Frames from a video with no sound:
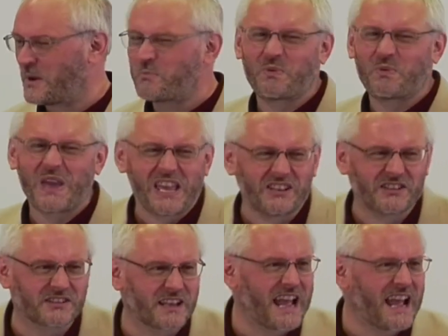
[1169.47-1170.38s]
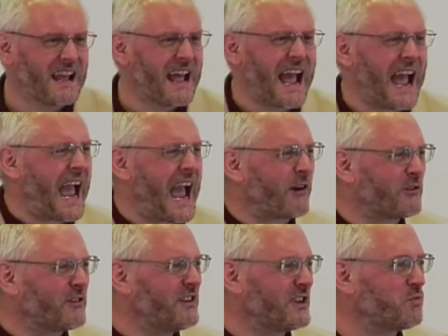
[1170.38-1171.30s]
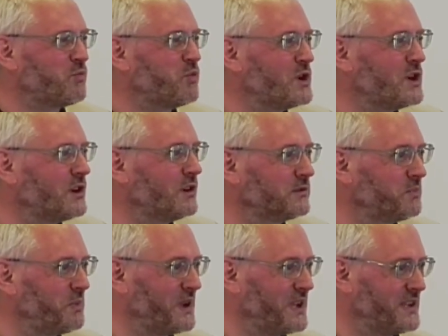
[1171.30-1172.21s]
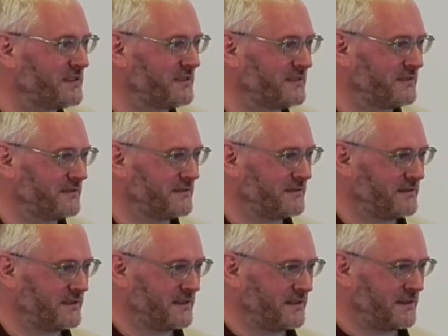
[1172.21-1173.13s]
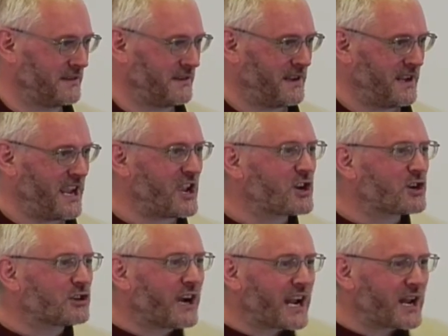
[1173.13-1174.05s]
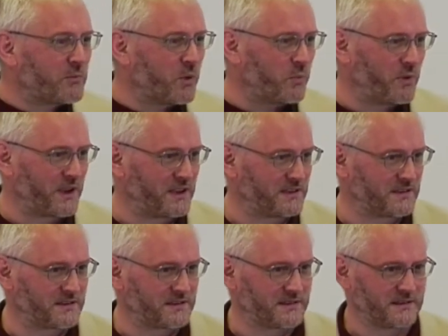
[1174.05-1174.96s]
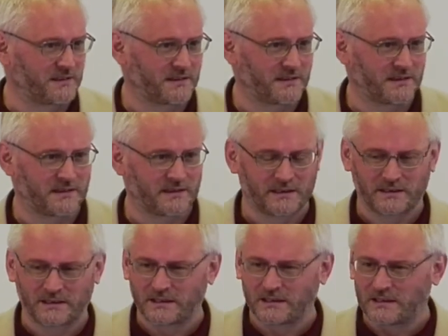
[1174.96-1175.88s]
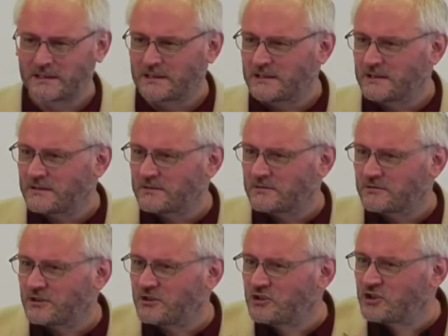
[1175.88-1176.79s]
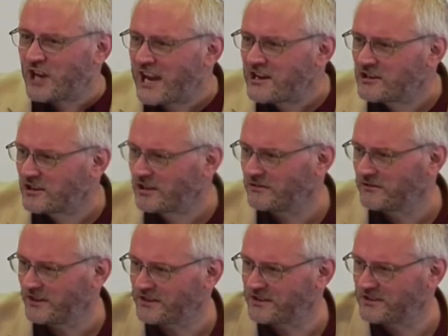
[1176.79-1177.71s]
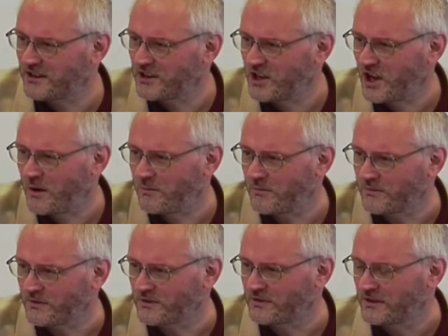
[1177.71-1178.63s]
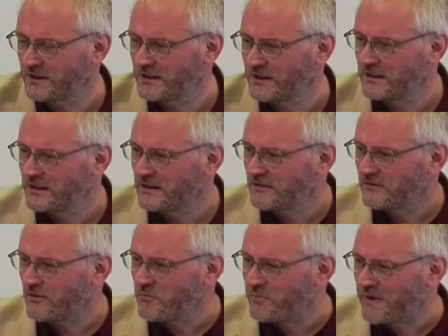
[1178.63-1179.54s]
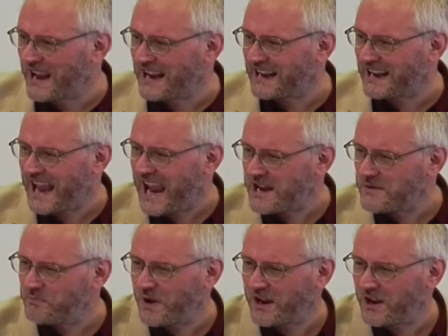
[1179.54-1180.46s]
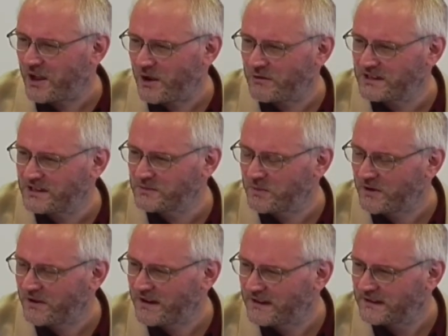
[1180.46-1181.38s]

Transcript: Peace out of this world peace incredible peace. The gentleness that comes from being led by the Holy Spirit.